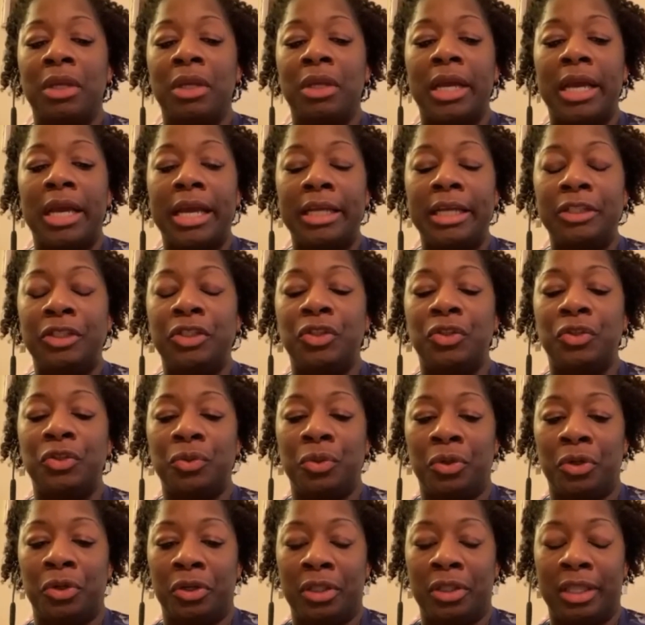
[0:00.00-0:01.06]

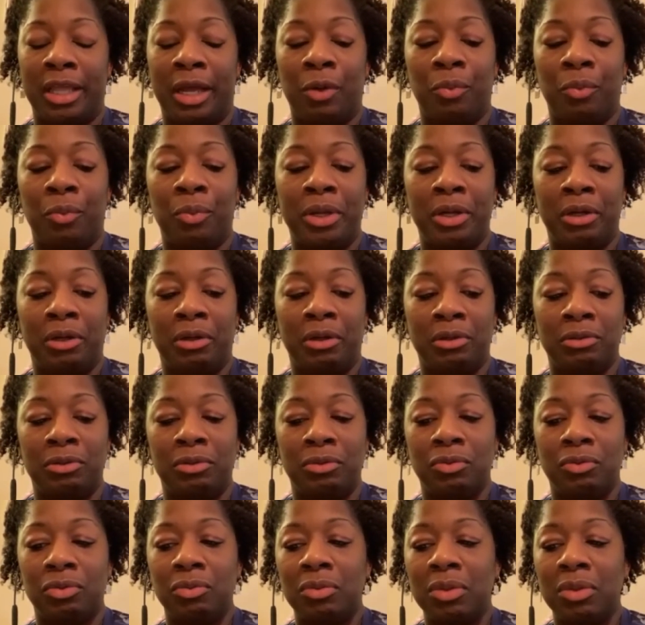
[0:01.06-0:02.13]
ensure that we are
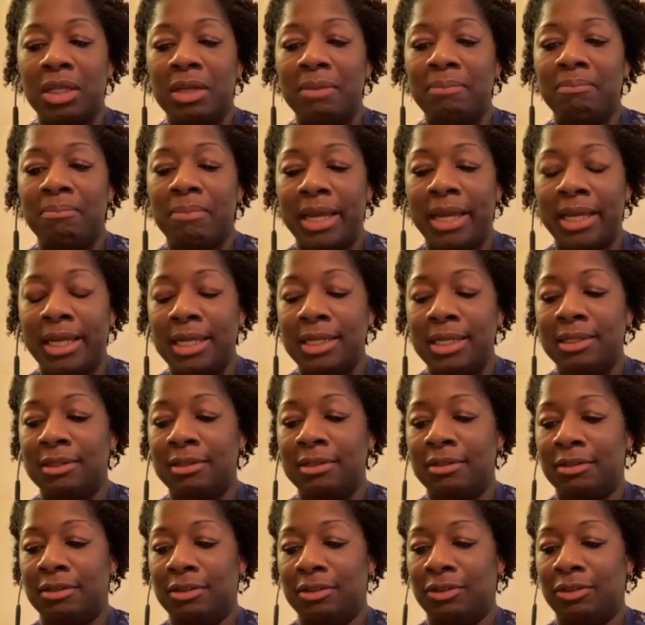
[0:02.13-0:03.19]
truly making
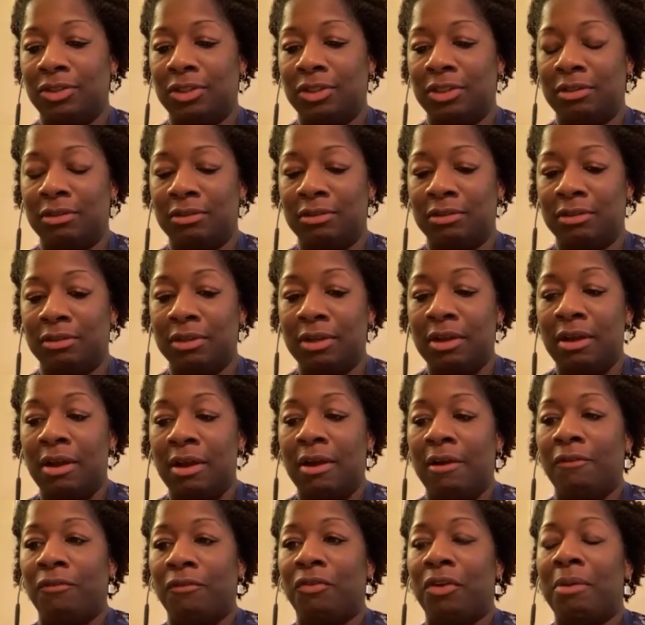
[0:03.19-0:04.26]
decisions
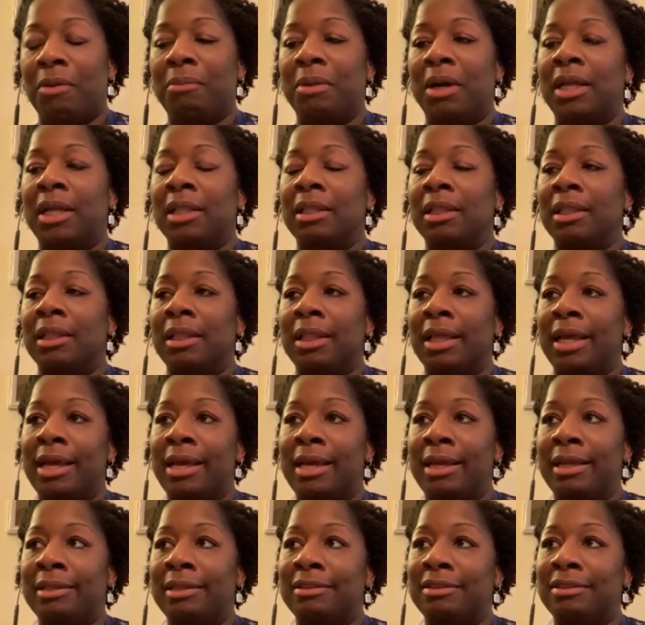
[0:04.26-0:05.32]
from a
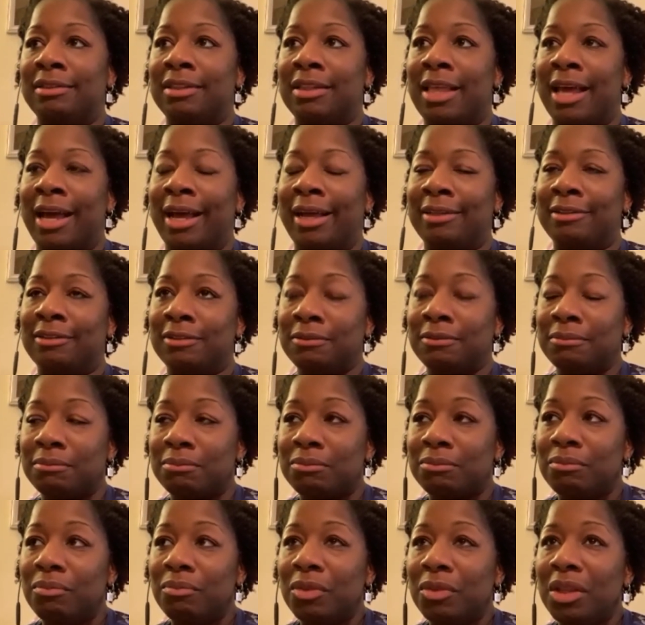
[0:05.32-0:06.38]
lens that's
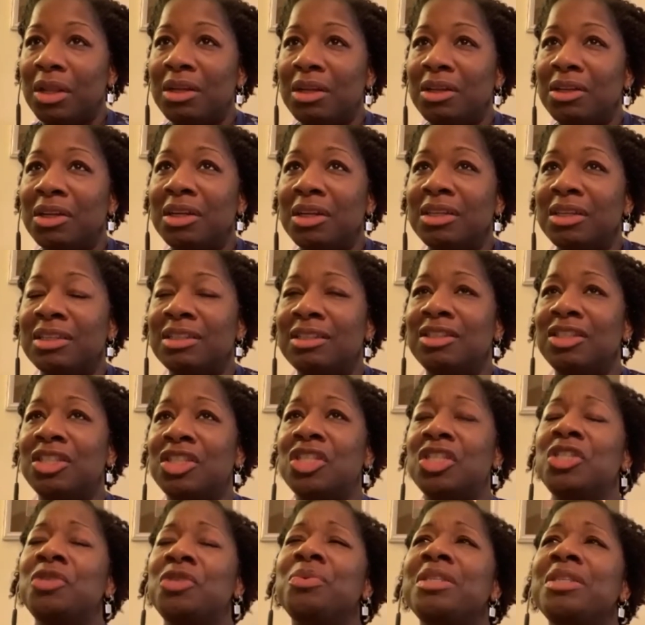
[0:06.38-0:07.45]

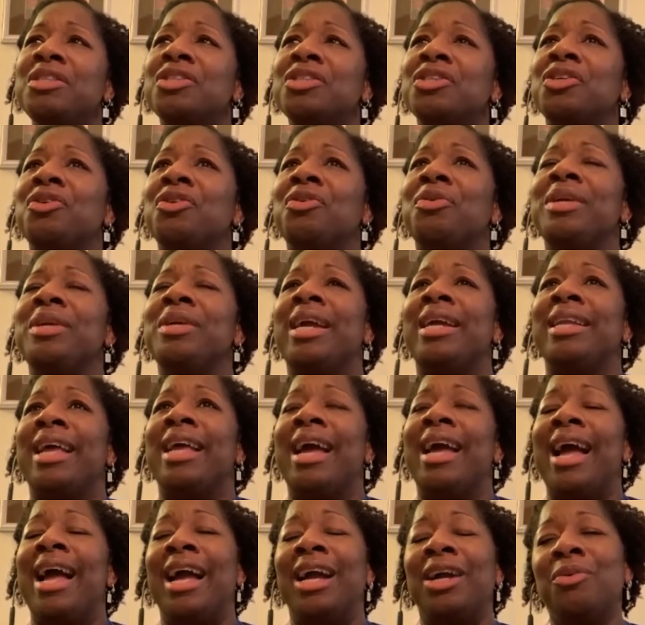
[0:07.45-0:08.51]
continuing to create
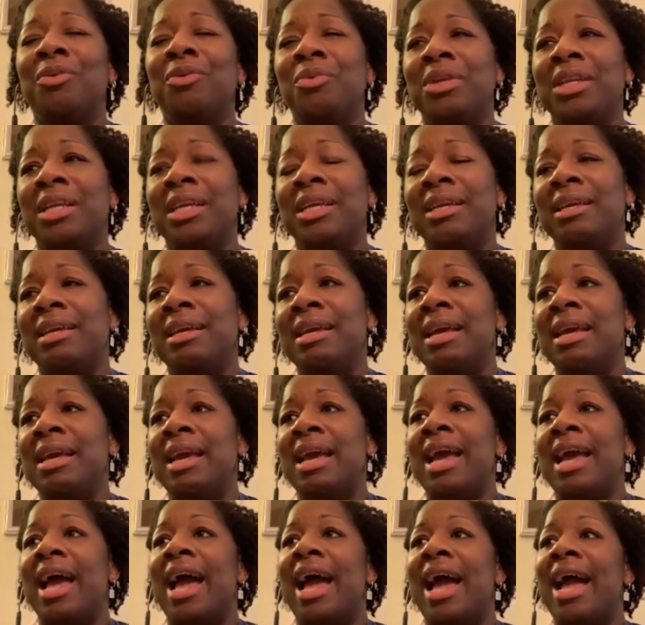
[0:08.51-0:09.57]
equity
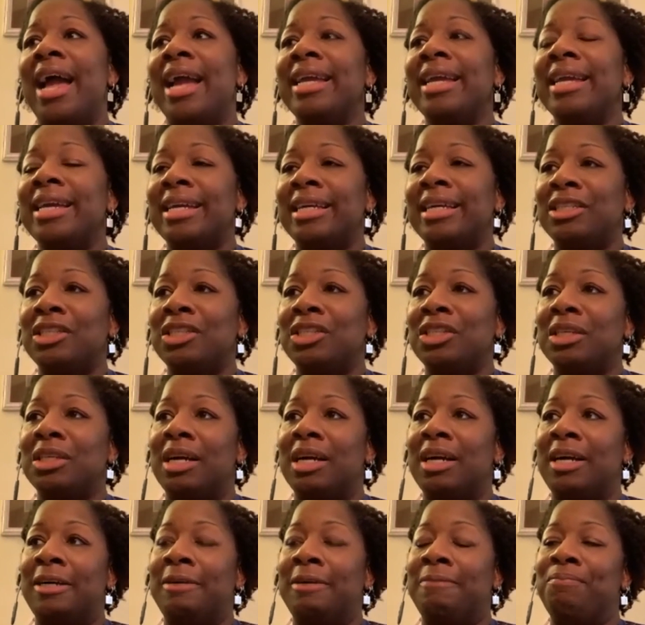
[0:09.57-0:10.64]
and
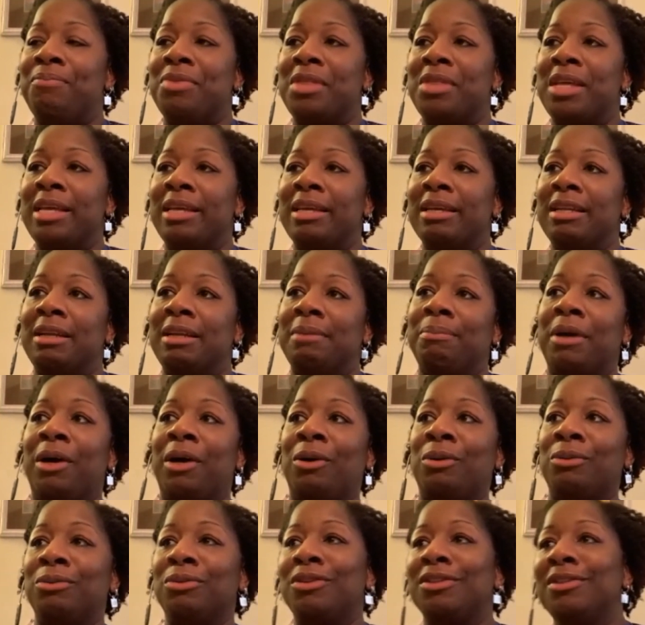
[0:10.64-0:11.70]
thinking
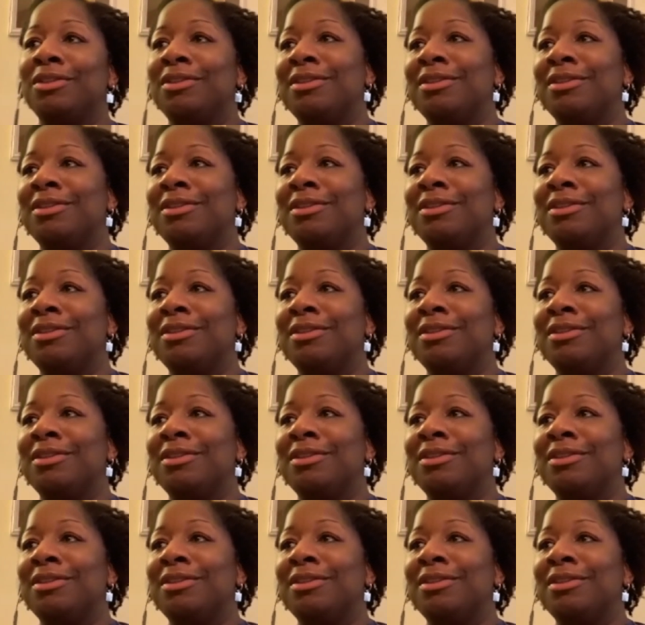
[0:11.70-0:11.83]
about